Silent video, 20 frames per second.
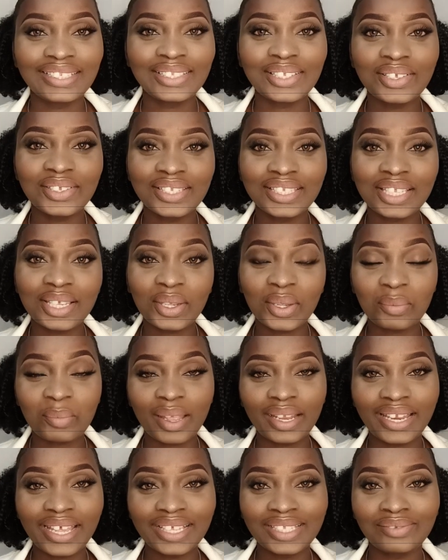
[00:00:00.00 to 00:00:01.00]
So see you in
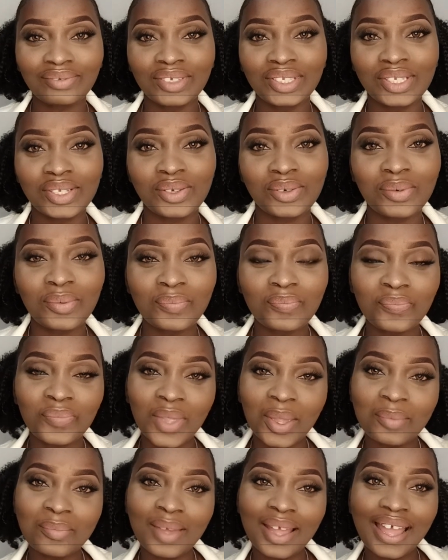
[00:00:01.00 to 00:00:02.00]
my next video.
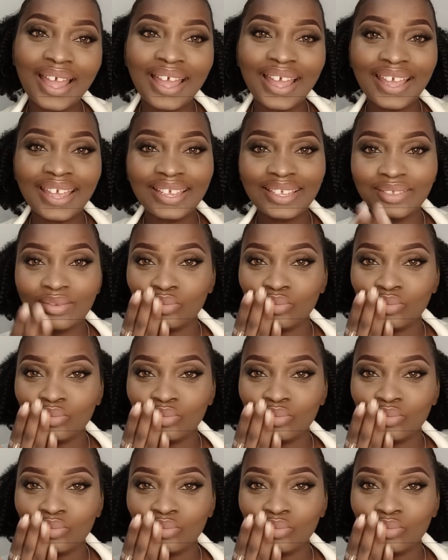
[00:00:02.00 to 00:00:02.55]
Bye.